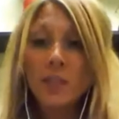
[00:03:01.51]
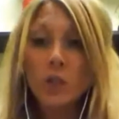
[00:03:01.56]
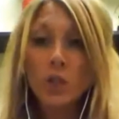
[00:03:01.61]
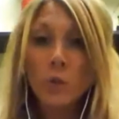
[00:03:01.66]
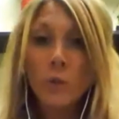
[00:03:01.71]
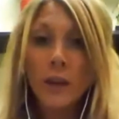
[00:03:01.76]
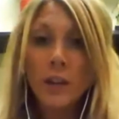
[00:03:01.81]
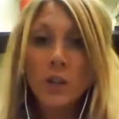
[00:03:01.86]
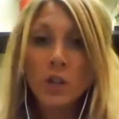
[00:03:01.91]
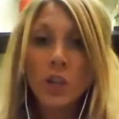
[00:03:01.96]

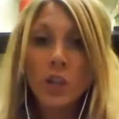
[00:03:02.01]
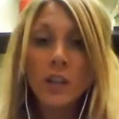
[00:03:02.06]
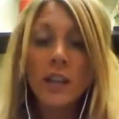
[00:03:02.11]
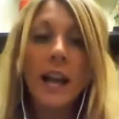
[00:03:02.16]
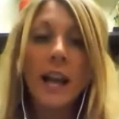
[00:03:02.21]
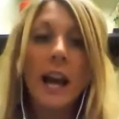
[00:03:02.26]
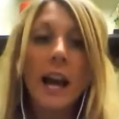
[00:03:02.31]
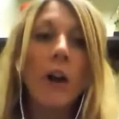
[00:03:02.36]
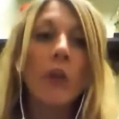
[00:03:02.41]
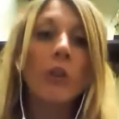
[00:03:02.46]
situation
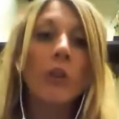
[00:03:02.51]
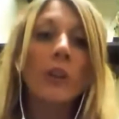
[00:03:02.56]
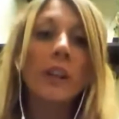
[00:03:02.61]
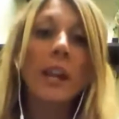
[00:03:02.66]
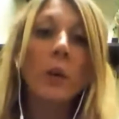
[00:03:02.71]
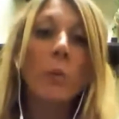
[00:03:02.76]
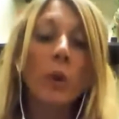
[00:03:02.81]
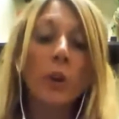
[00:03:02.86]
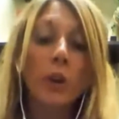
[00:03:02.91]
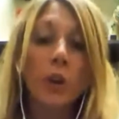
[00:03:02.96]
and how
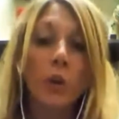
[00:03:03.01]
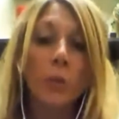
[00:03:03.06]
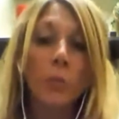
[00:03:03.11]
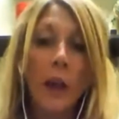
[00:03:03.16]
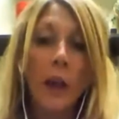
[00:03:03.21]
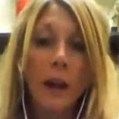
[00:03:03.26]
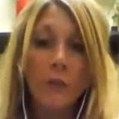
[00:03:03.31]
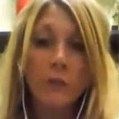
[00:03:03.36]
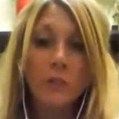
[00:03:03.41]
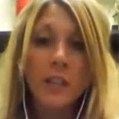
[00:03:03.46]
can I work
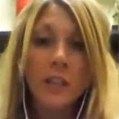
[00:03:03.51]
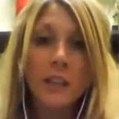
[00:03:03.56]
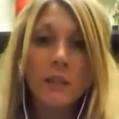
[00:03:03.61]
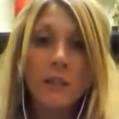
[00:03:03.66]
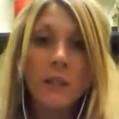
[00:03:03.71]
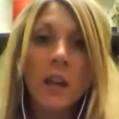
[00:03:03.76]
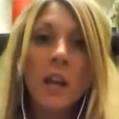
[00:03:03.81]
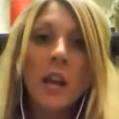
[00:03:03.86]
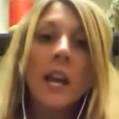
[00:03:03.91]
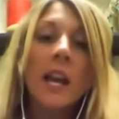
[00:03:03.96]
around
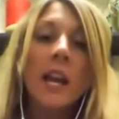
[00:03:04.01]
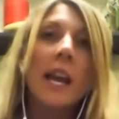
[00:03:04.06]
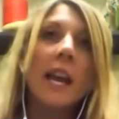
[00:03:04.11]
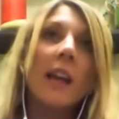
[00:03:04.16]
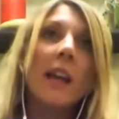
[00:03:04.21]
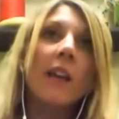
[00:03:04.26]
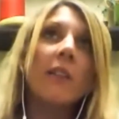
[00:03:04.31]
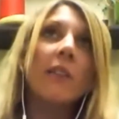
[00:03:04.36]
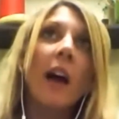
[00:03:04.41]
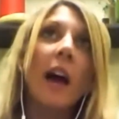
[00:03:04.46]
it.
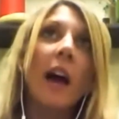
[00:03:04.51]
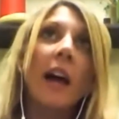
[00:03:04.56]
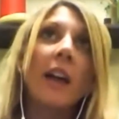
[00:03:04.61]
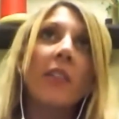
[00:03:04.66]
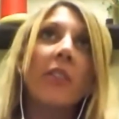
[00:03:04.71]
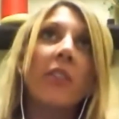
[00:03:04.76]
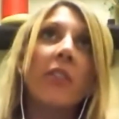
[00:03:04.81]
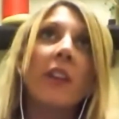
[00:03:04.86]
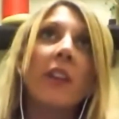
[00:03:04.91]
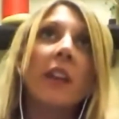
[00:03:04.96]
And
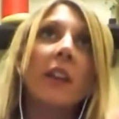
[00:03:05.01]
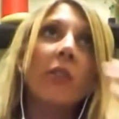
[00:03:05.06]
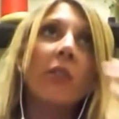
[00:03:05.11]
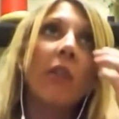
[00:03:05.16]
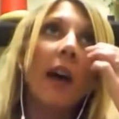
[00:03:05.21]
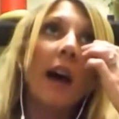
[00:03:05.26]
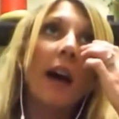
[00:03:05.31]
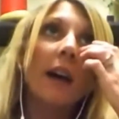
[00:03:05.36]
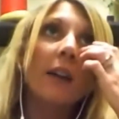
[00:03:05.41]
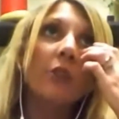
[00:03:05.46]
I think
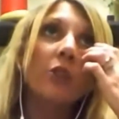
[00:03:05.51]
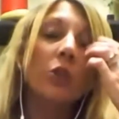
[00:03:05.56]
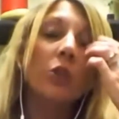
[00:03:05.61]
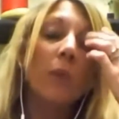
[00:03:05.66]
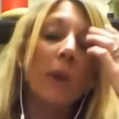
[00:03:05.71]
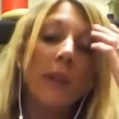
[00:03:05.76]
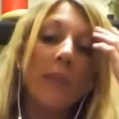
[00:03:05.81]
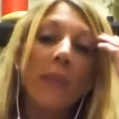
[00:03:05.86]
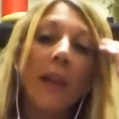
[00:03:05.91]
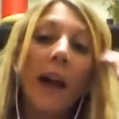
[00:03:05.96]
that
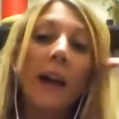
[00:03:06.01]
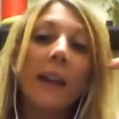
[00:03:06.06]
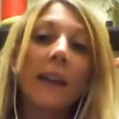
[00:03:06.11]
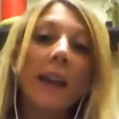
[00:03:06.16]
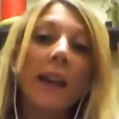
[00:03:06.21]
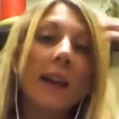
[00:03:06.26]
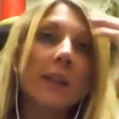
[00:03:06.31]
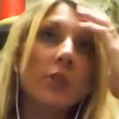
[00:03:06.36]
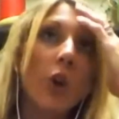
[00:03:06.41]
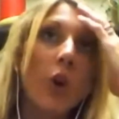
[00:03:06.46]
doing that
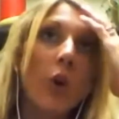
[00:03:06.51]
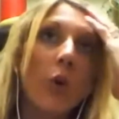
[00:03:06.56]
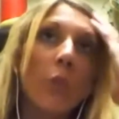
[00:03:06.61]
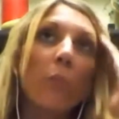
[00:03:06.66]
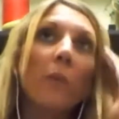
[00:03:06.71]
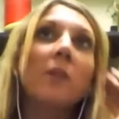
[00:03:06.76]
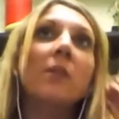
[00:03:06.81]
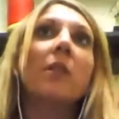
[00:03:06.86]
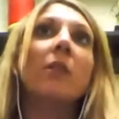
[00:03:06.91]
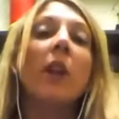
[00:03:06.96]
has
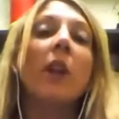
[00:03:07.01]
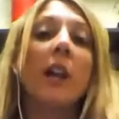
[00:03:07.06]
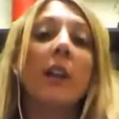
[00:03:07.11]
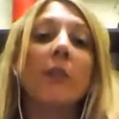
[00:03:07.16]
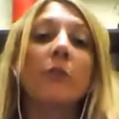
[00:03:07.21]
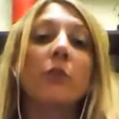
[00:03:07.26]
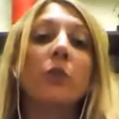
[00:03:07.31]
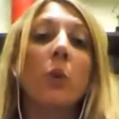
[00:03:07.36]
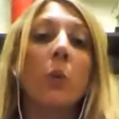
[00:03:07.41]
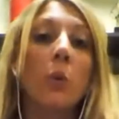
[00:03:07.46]
opened a lot
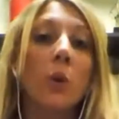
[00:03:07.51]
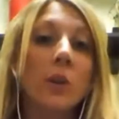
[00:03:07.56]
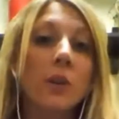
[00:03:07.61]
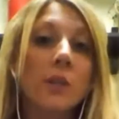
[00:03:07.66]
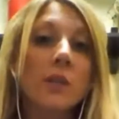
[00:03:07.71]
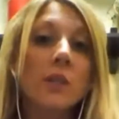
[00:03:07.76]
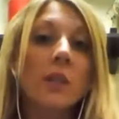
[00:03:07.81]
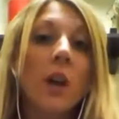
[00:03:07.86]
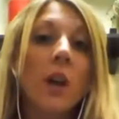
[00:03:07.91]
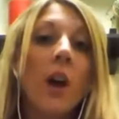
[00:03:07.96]
of
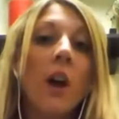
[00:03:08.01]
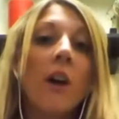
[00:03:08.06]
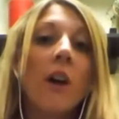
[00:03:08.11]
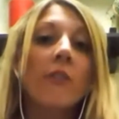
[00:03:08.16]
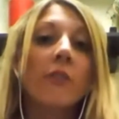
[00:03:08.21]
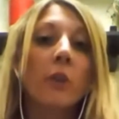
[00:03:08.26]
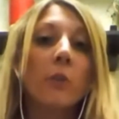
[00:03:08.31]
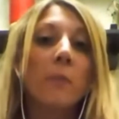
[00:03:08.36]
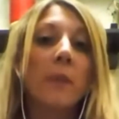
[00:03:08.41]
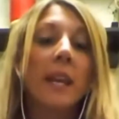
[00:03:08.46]
doors
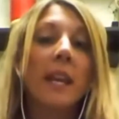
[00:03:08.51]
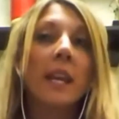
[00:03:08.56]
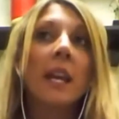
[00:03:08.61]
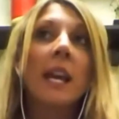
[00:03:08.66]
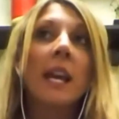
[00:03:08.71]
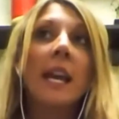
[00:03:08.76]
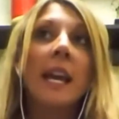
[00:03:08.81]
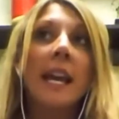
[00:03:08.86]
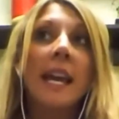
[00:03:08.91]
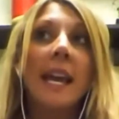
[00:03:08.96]
for me.
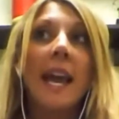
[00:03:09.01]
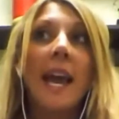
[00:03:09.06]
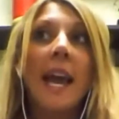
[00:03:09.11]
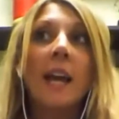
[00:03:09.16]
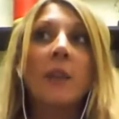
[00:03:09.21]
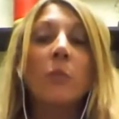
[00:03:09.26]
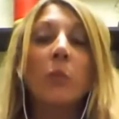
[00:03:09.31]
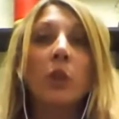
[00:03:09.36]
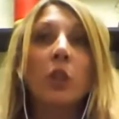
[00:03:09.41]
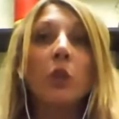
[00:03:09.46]

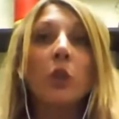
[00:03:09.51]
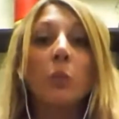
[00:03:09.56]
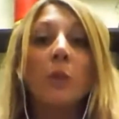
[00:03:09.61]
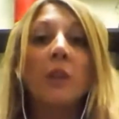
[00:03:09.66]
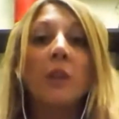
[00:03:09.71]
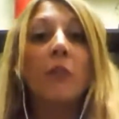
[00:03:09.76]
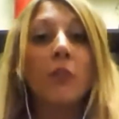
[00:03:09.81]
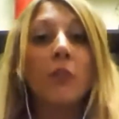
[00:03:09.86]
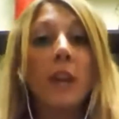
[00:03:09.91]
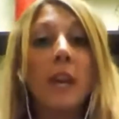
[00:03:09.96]
And when you
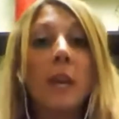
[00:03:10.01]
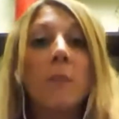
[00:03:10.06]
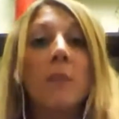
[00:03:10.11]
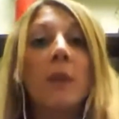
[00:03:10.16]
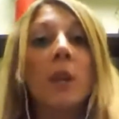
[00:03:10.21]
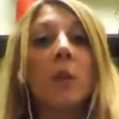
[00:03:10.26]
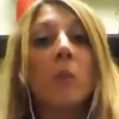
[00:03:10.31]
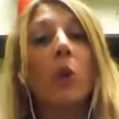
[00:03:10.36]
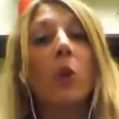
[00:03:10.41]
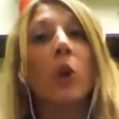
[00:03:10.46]

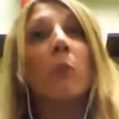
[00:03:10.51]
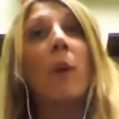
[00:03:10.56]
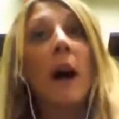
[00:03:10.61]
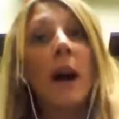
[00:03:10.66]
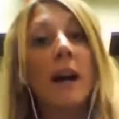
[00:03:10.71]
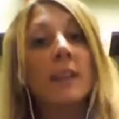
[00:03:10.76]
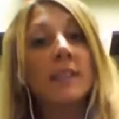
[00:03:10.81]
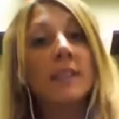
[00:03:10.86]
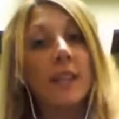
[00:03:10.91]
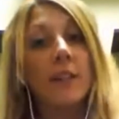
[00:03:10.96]
reframe in a more
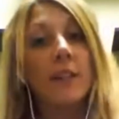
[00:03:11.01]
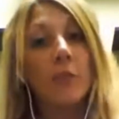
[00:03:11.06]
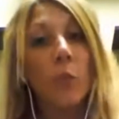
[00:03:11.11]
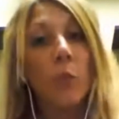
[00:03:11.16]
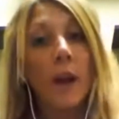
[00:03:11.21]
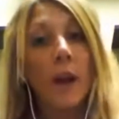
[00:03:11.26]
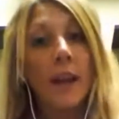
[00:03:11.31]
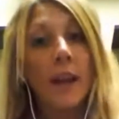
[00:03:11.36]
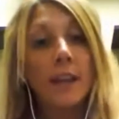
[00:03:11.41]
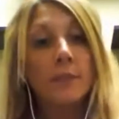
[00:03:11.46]

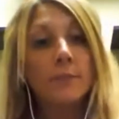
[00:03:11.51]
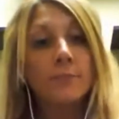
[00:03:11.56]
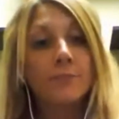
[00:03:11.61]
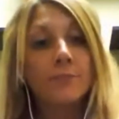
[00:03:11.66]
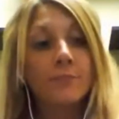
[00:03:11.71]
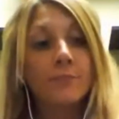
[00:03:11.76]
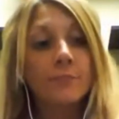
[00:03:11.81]
positive way,